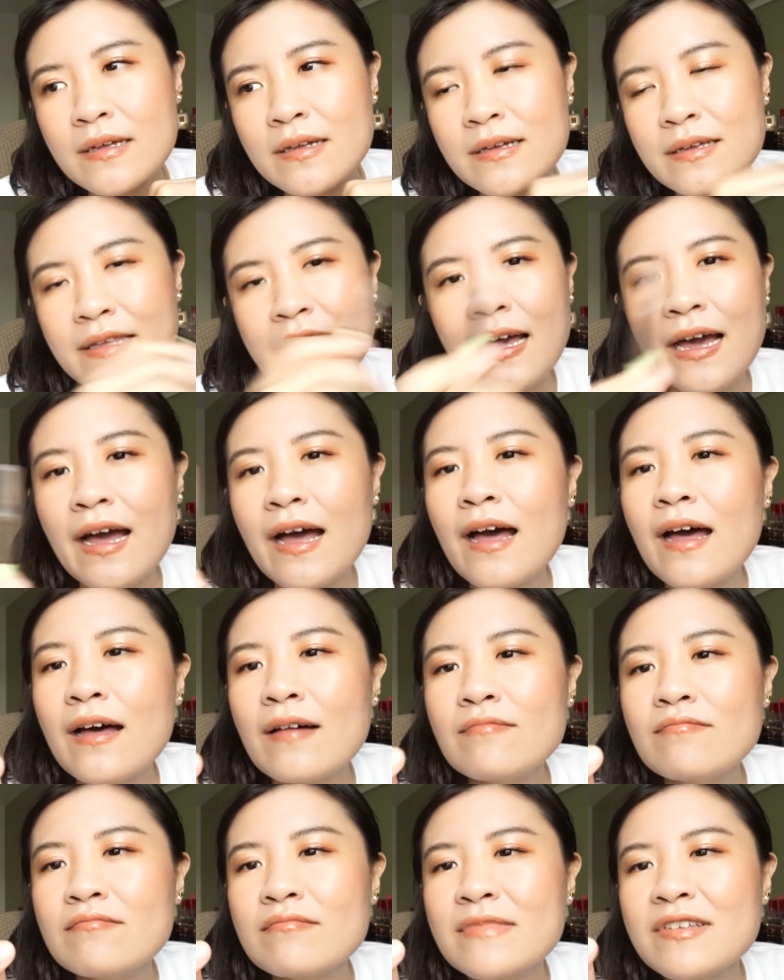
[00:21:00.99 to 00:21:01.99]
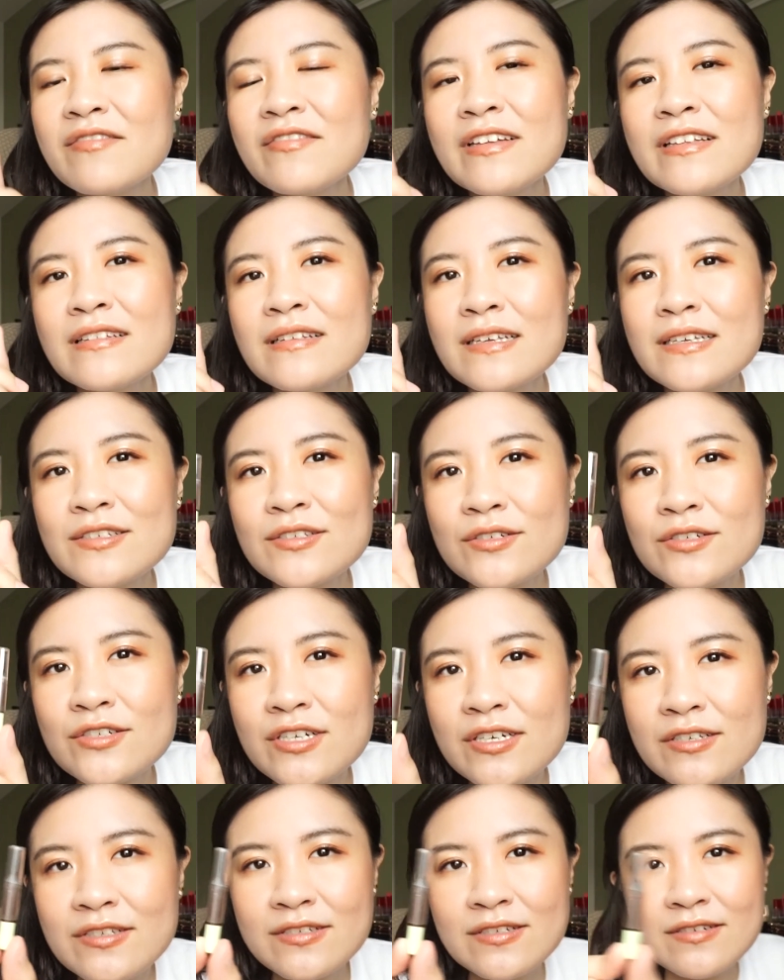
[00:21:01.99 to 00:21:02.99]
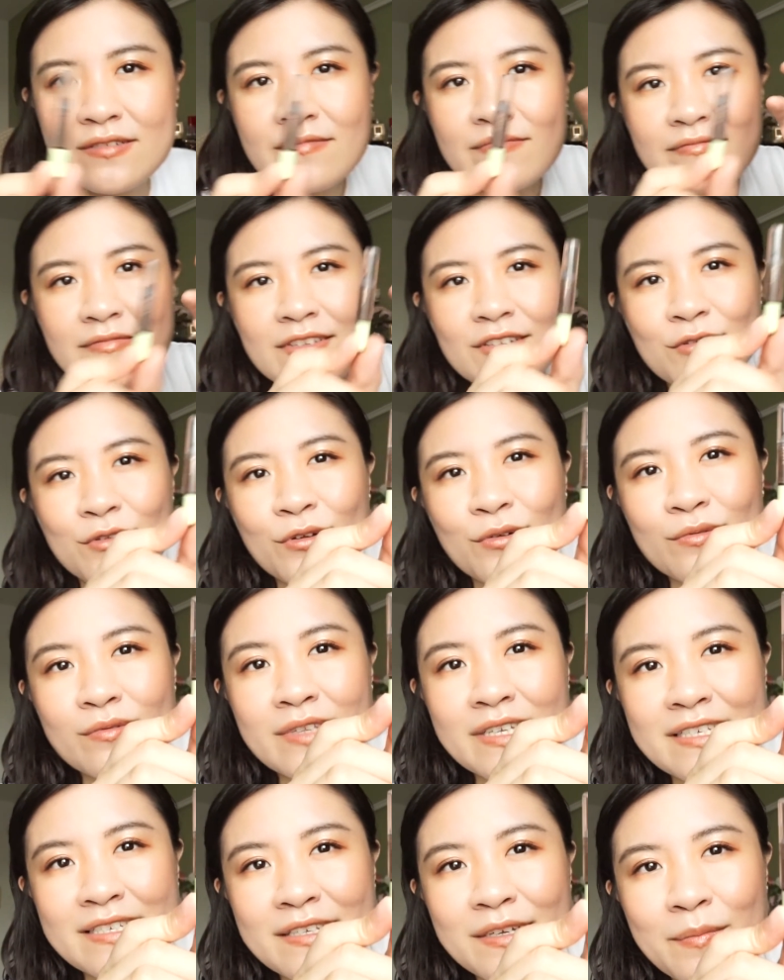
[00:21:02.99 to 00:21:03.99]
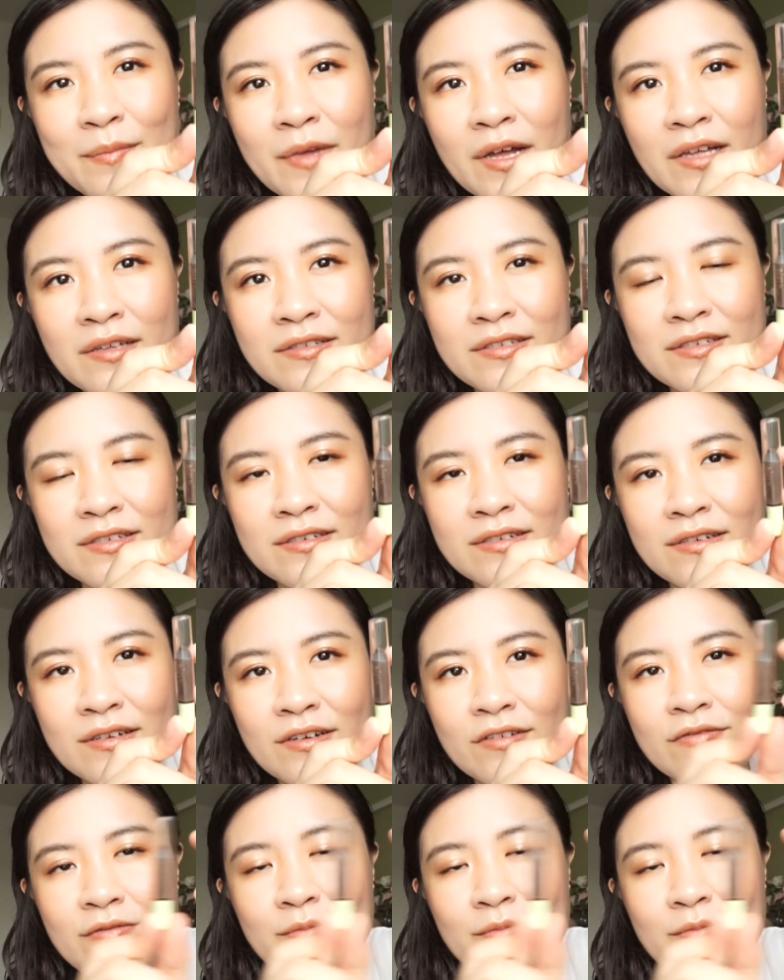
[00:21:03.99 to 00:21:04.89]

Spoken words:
yeah, even it's just, you know, this amount of